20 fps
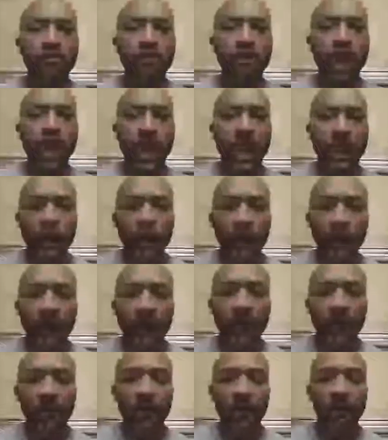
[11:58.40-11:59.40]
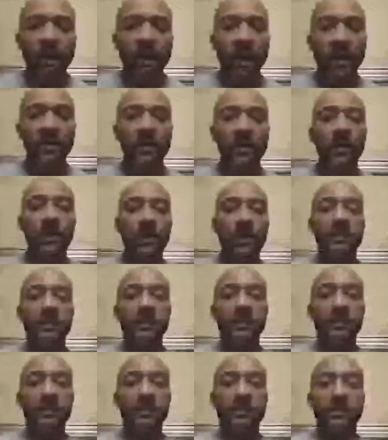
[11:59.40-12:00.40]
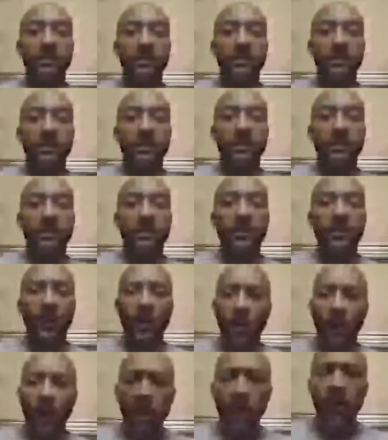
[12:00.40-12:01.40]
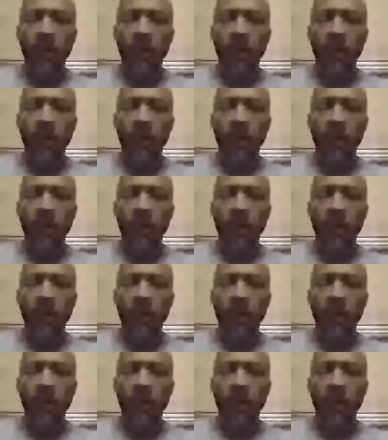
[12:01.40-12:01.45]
and you set your mind to it, you always